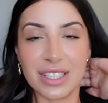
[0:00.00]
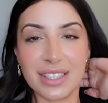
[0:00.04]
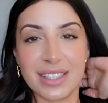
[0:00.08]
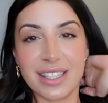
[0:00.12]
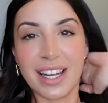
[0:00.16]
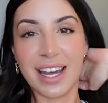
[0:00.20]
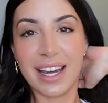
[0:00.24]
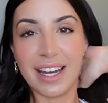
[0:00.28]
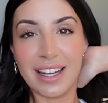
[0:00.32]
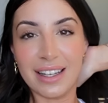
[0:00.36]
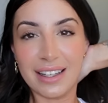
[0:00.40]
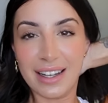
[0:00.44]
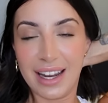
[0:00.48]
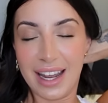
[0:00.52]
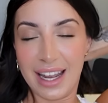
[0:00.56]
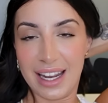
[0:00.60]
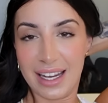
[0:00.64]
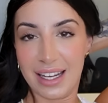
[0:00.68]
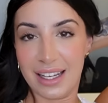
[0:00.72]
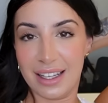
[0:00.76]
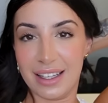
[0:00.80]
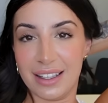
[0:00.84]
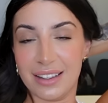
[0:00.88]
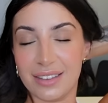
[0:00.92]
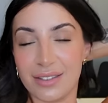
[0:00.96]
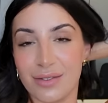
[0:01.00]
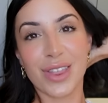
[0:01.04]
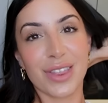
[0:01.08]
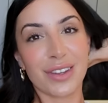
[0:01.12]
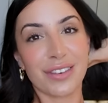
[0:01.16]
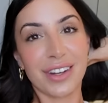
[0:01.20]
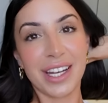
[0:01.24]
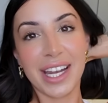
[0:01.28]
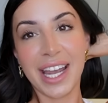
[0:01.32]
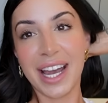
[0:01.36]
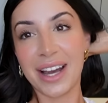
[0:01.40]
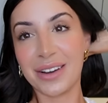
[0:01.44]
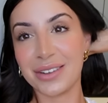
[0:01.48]
Had a
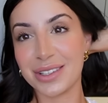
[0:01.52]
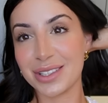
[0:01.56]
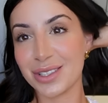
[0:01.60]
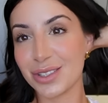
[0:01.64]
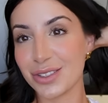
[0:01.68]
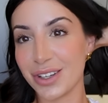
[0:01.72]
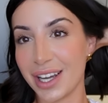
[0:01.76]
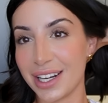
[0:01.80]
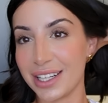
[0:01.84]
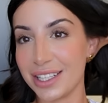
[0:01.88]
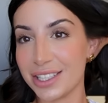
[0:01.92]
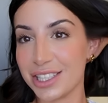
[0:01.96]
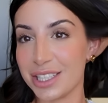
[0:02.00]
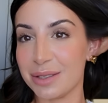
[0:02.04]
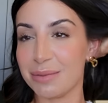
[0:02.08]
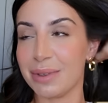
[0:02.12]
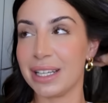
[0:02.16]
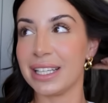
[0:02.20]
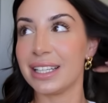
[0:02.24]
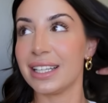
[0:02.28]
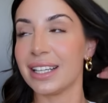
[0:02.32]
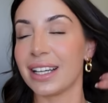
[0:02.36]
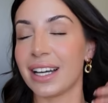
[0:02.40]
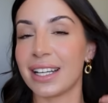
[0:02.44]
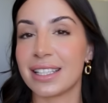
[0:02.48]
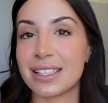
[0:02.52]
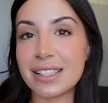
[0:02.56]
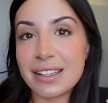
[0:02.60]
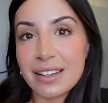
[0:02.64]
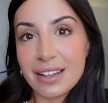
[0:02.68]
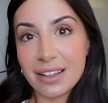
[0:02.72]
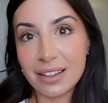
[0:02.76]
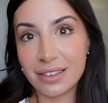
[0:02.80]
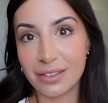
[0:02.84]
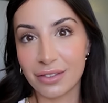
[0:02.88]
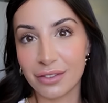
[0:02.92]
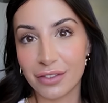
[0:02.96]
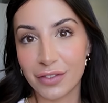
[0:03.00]
3-hour strategy meeting. I
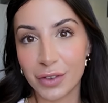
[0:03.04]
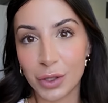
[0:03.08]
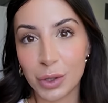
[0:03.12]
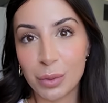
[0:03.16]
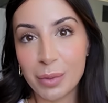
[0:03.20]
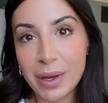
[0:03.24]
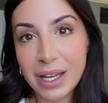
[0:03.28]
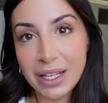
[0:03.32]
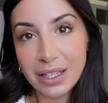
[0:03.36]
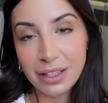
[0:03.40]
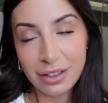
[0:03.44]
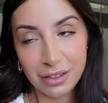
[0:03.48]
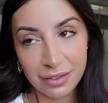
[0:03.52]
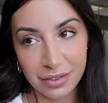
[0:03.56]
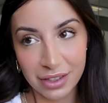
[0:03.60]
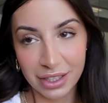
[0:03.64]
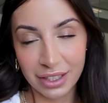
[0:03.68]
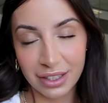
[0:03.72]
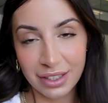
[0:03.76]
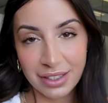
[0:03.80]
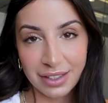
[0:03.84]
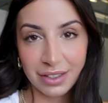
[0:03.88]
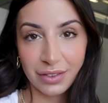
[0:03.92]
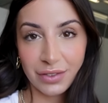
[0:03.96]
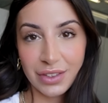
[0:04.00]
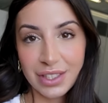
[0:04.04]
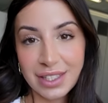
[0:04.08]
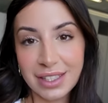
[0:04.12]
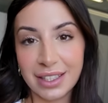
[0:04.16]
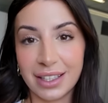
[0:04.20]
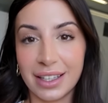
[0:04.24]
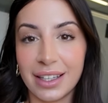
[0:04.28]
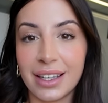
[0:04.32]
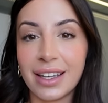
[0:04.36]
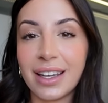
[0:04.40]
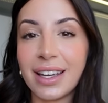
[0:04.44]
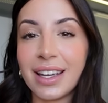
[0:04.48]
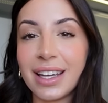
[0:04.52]
didn't film any of it because
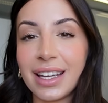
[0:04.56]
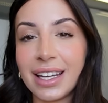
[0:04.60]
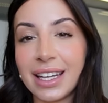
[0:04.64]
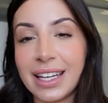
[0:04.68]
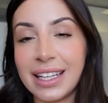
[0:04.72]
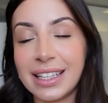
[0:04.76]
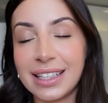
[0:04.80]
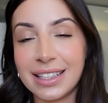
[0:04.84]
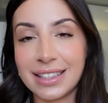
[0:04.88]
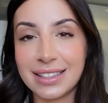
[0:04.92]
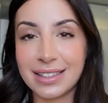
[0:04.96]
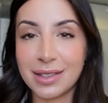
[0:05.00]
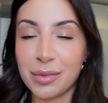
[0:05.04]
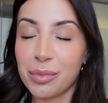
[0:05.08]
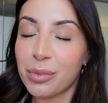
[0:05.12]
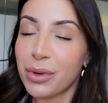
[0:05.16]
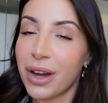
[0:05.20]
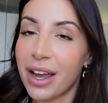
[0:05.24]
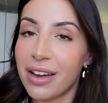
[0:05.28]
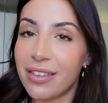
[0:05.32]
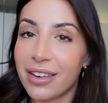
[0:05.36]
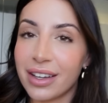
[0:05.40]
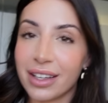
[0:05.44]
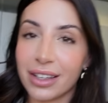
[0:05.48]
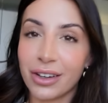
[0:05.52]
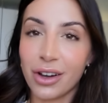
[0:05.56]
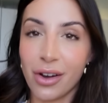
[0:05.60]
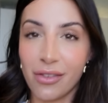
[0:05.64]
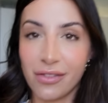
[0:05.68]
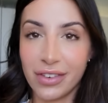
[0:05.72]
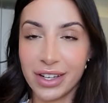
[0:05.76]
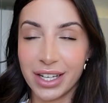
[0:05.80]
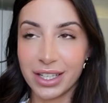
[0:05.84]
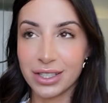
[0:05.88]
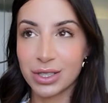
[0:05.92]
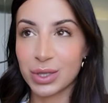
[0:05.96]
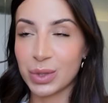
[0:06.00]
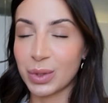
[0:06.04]
obviously it is private and
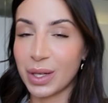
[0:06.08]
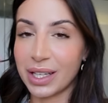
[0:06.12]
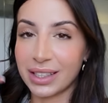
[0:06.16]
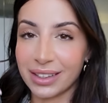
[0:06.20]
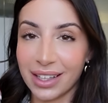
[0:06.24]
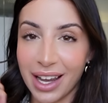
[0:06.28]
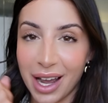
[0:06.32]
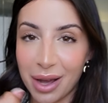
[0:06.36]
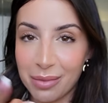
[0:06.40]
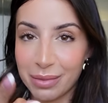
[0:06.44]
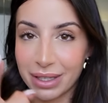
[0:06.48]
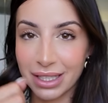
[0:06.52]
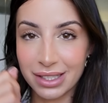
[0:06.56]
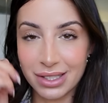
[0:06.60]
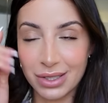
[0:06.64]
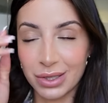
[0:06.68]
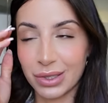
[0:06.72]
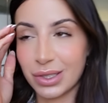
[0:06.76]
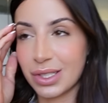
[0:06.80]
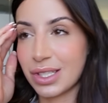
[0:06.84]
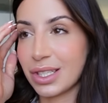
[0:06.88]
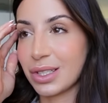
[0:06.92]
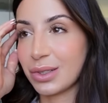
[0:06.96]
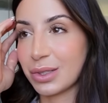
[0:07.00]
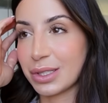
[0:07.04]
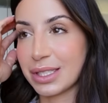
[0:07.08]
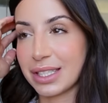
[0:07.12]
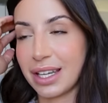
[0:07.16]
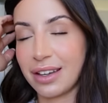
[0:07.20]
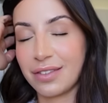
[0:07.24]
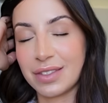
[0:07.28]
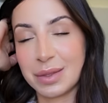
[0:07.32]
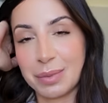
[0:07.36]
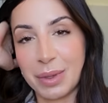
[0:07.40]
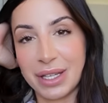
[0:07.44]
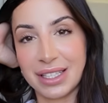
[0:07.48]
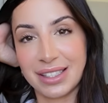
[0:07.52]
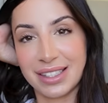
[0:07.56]
confidential and coming soon to your safe
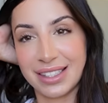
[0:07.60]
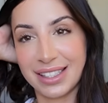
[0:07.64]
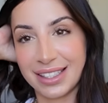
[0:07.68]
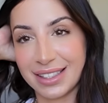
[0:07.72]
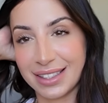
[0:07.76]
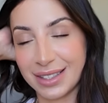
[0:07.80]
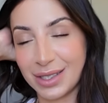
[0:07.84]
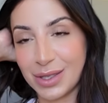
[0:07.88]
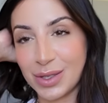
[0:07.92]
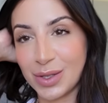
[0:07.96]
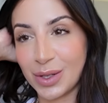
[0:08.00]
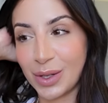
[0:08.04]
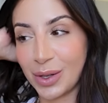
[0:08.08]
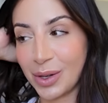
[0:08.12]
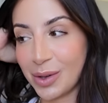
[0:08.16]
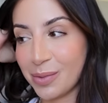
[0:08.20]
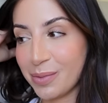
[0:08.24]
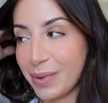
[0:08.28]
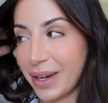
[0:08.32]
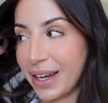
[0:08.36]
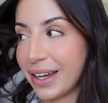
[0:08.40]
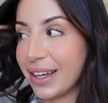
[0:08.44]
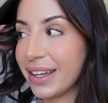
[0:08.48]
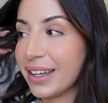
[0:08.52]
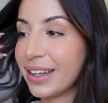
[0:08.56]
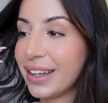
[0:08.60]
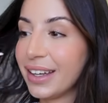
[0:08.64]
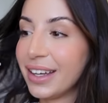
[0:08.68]
space season 2, but